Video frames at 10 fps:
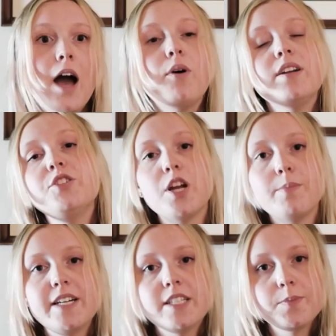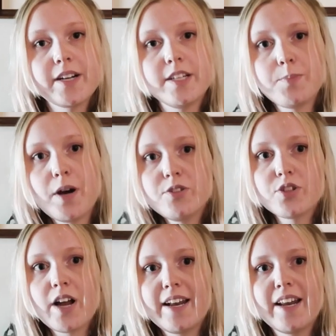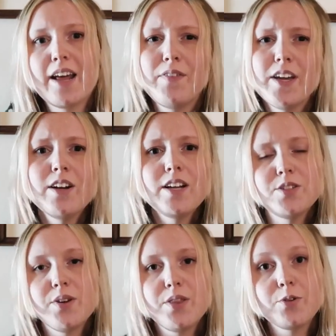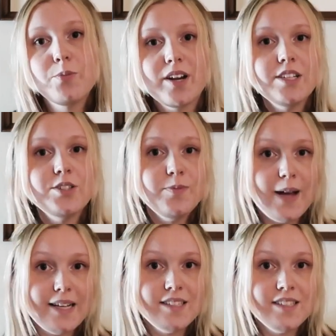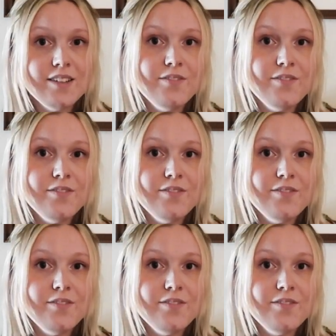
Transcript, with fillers: I want to share my experience post-grad and I figured I'd do it through what I do best,